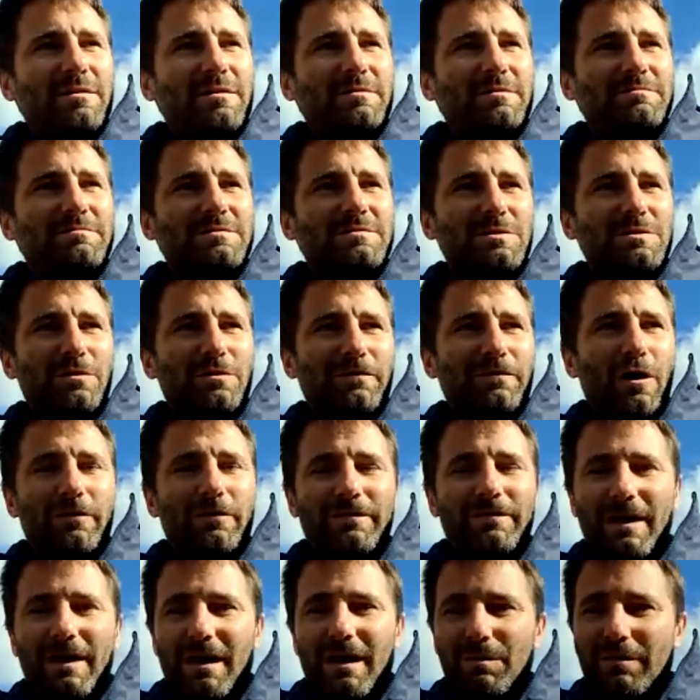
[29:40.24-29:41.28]
sort of half an
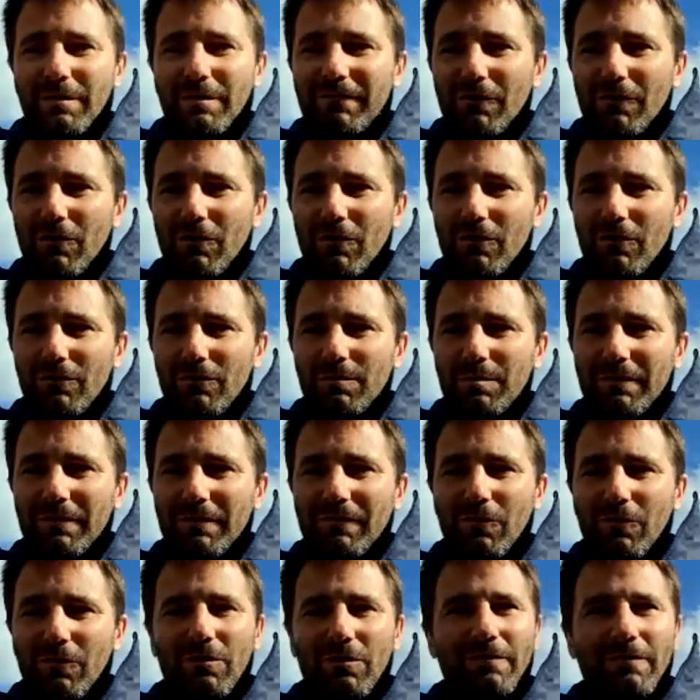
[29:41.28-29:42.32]
hour before
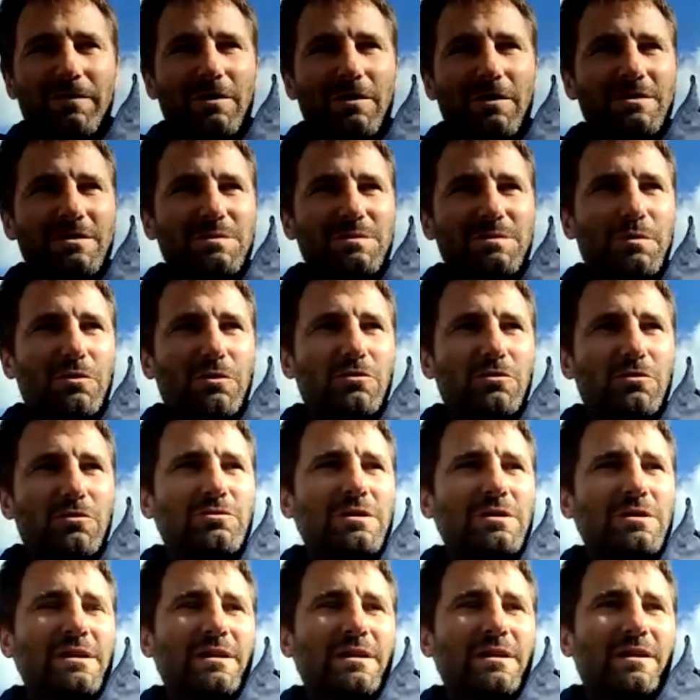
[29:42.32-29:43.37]
the first ball,
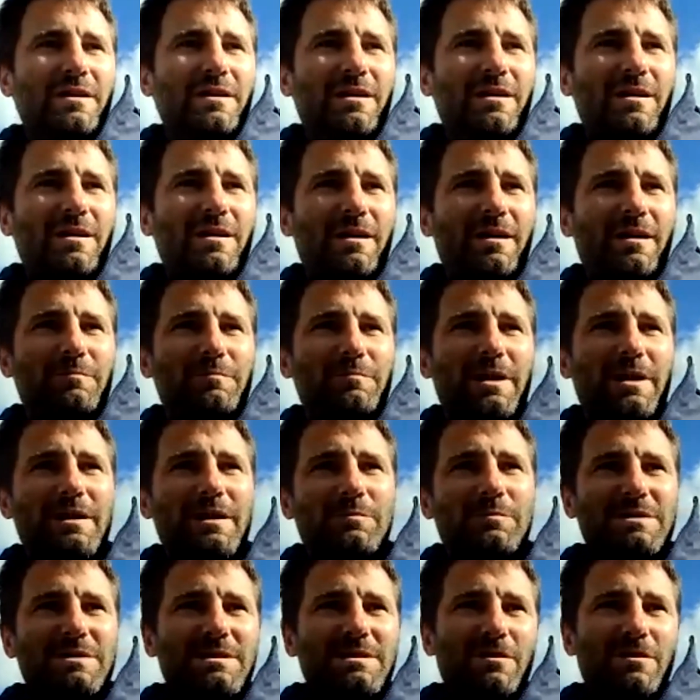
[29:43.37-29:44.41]

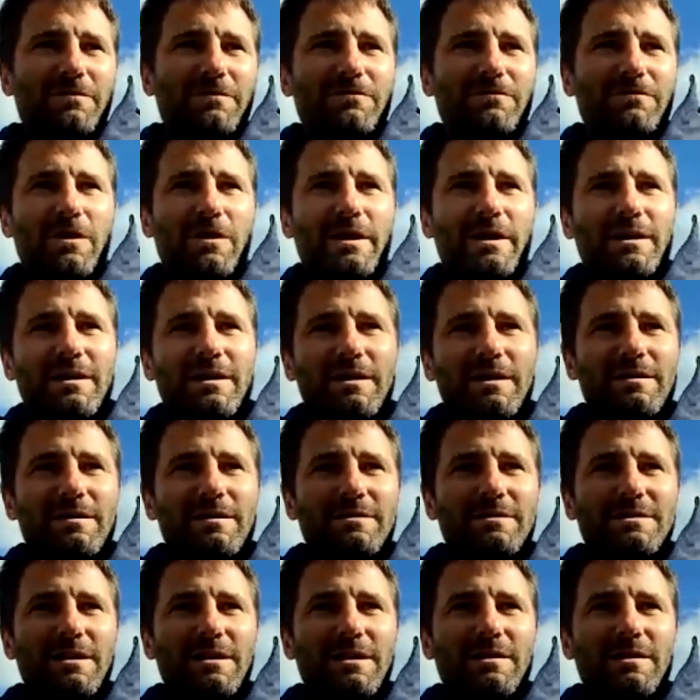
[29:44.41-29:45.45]
getting myself ready, and
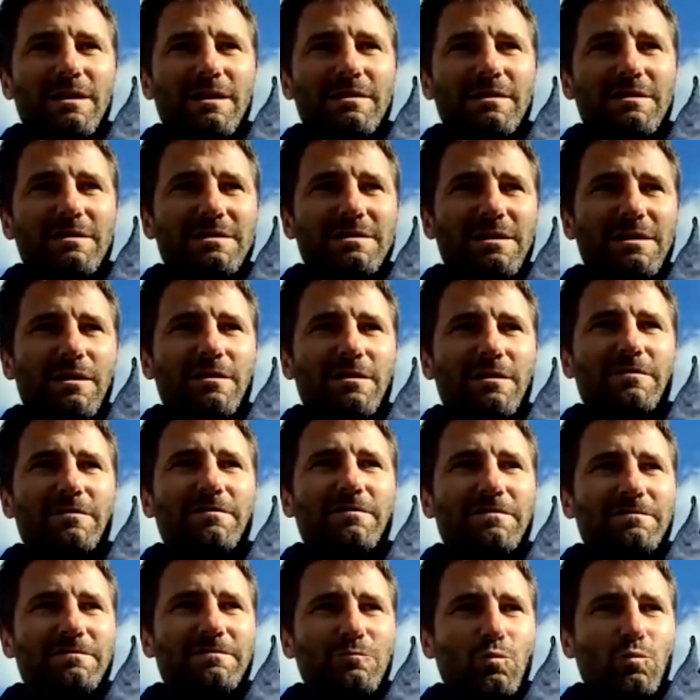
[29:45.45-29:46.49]
suddenly this kind of
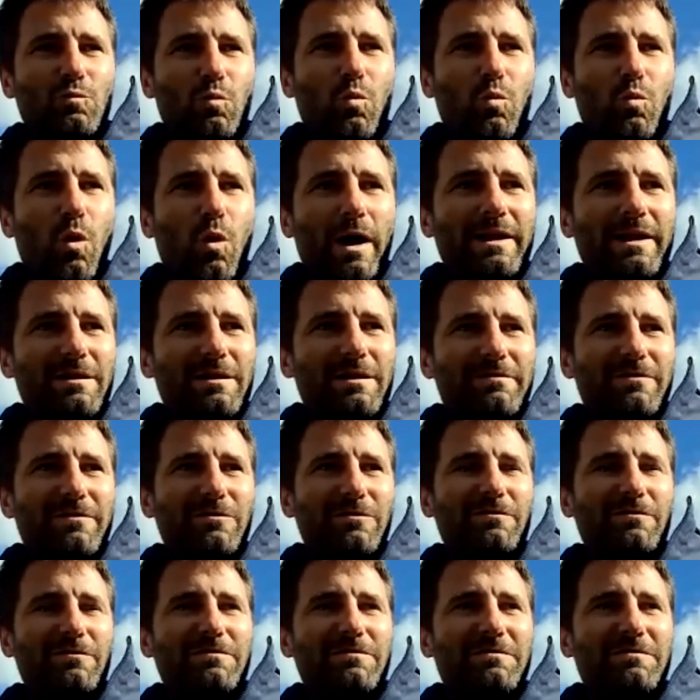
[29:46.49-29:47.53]
wave
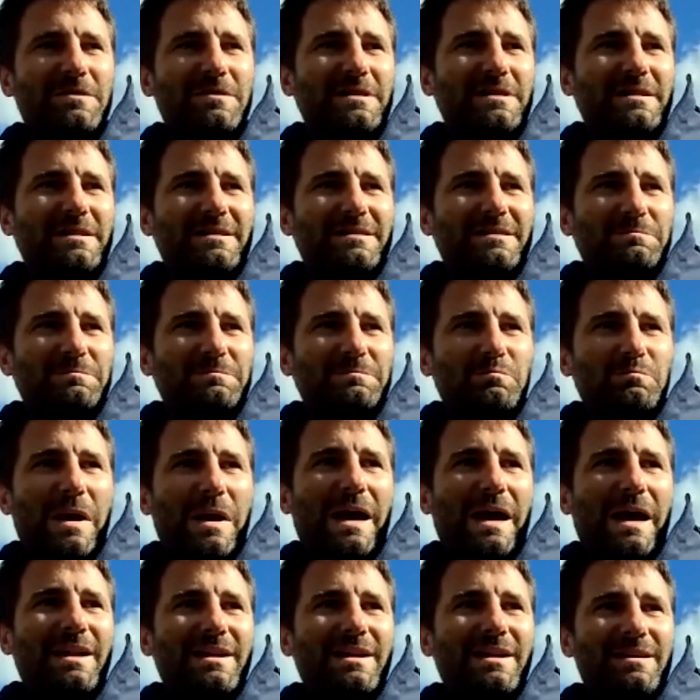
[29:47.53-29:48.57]
of
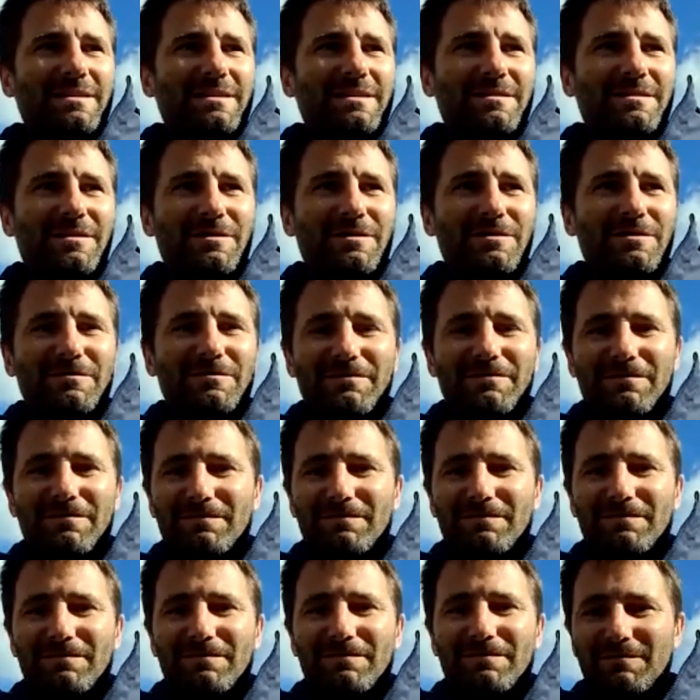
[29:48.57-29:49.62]
panic kind of
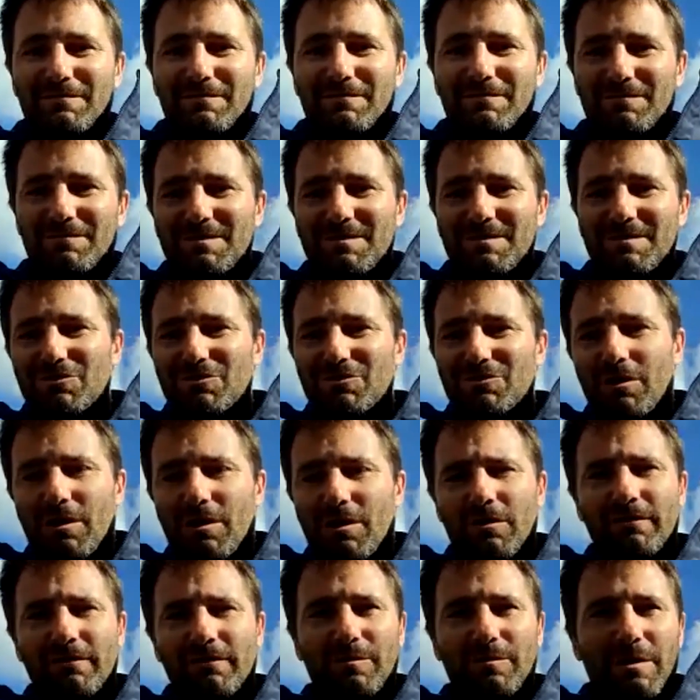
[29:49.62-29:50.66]
struck
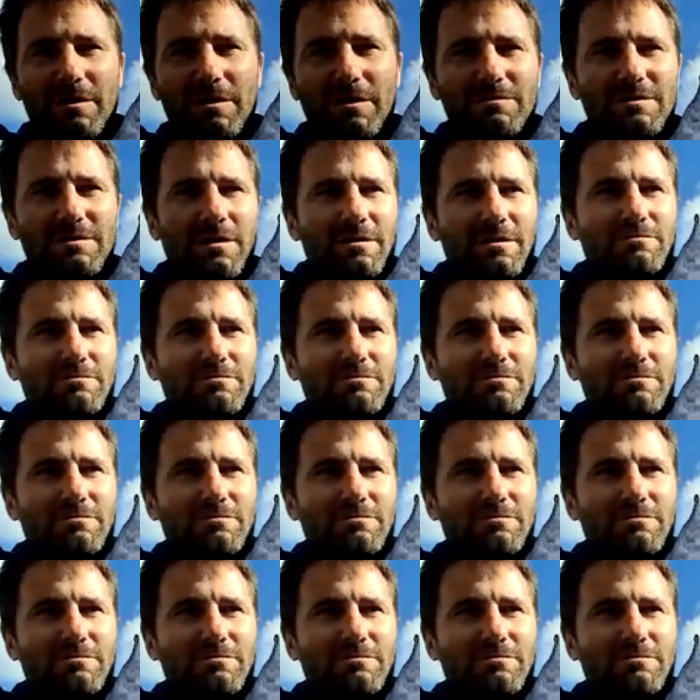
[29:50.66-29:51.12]
over me. I was like,